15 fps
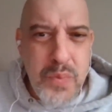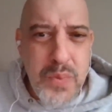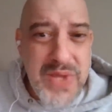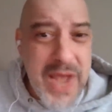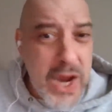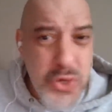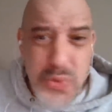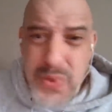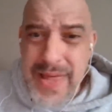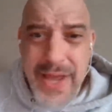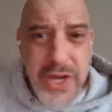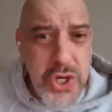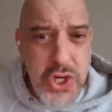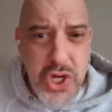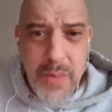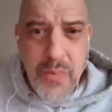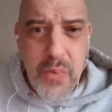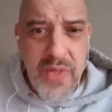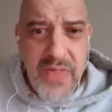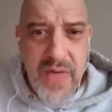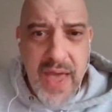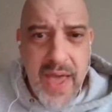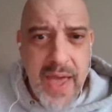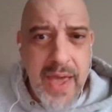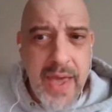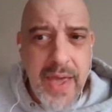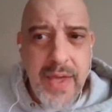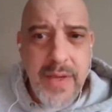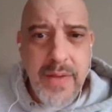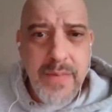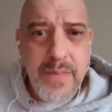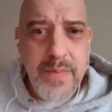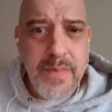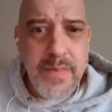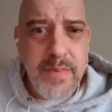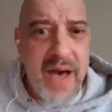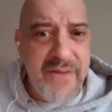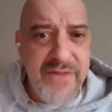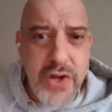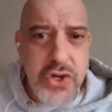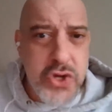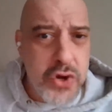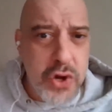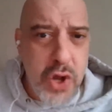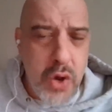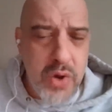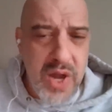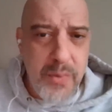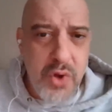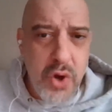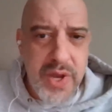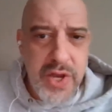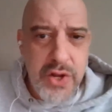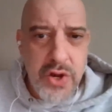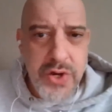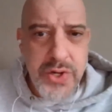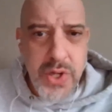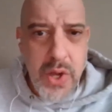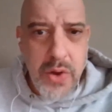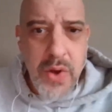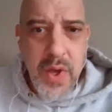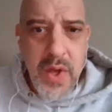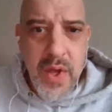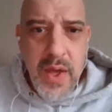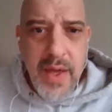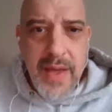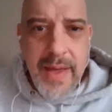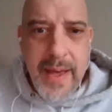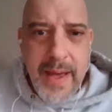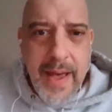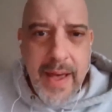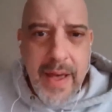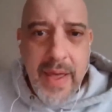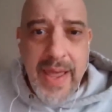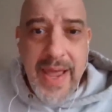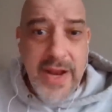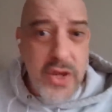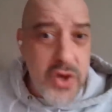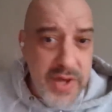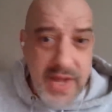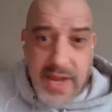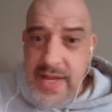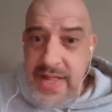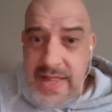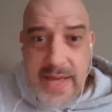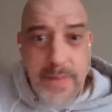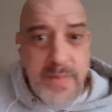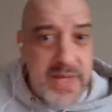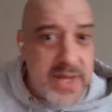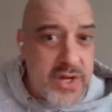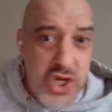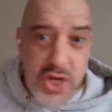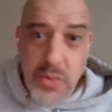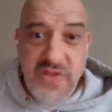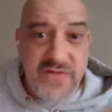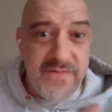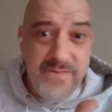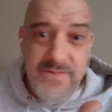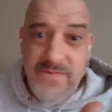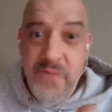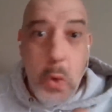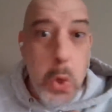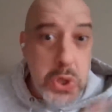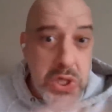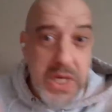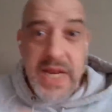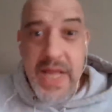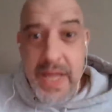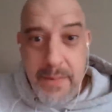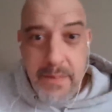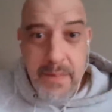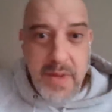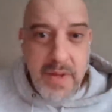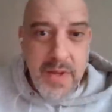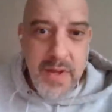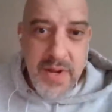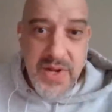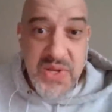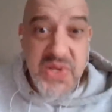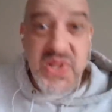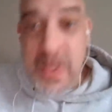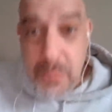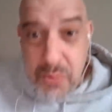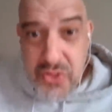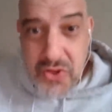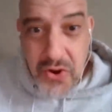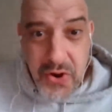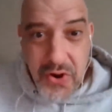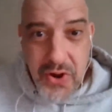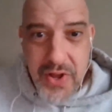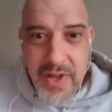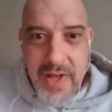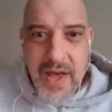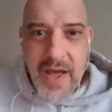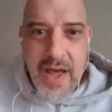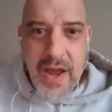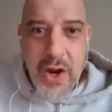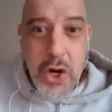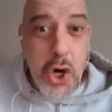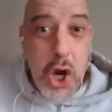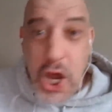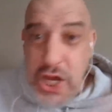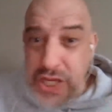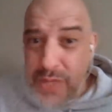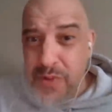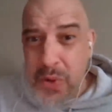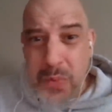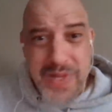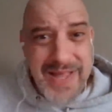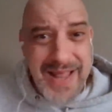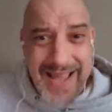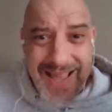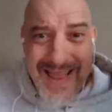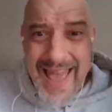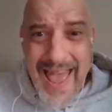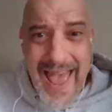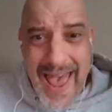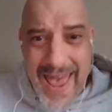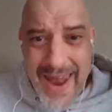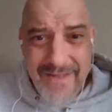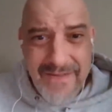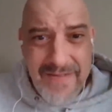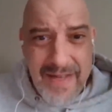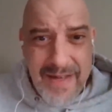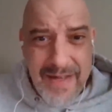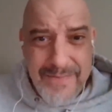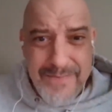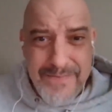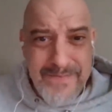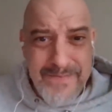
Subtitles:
sexual relationship with a mafia turncoat named Cookie D'Urso. And Cookie claims that she was forcing him to sleep with her. Her husband was like the head of the